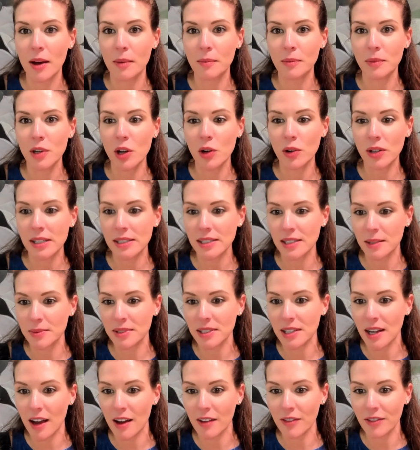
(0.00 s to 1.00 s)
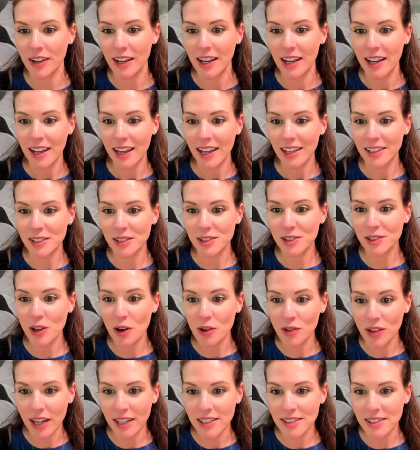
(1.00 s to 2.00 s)
noted some stuff. It's so
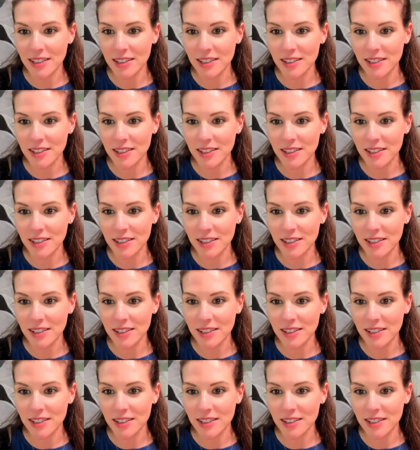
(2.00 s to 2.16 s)
nice to